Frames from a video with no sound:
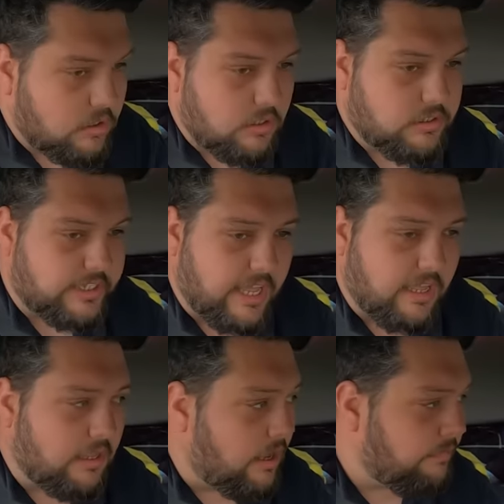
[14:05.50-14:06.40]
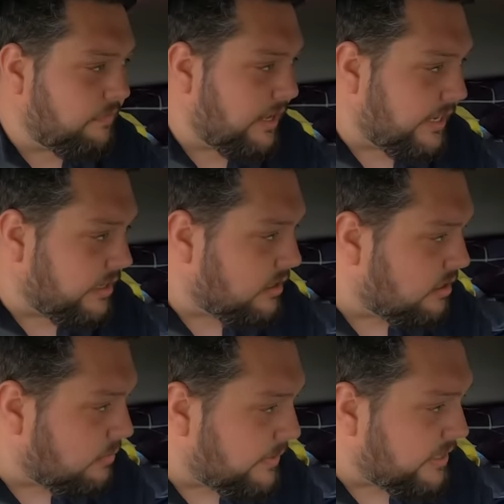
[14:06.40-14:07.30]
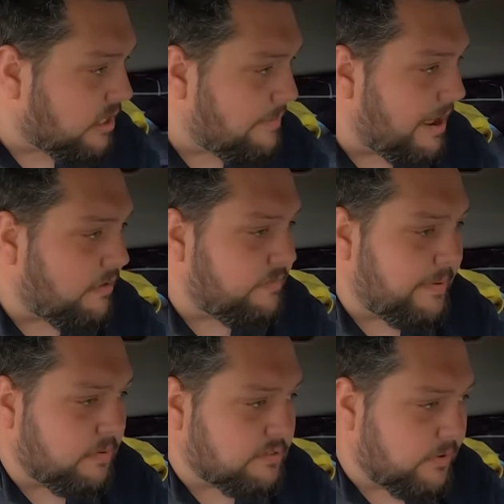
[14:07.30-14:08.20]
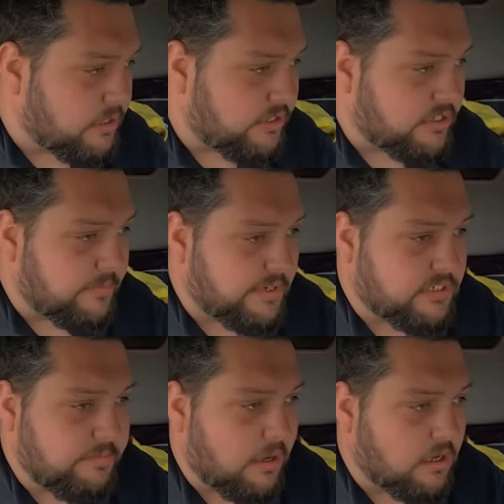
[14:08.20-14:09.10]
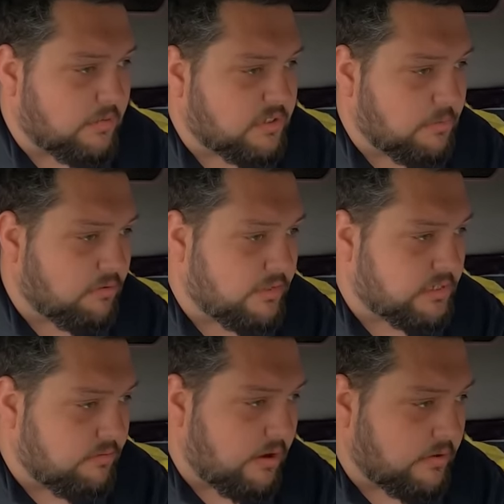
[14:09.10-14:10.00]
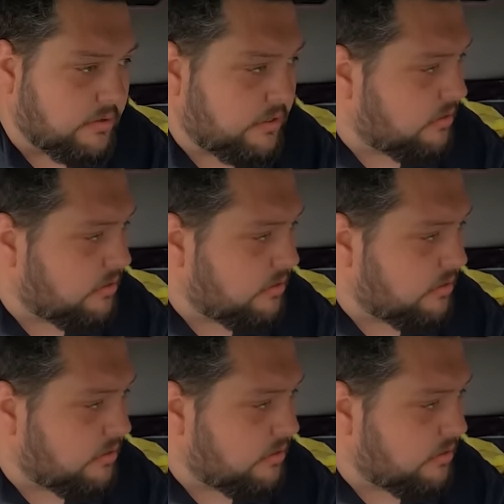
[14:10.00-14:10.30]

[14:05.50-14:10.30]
So yeah, hopefully we can come out of the builders merchants and we can just park up somewhere on this road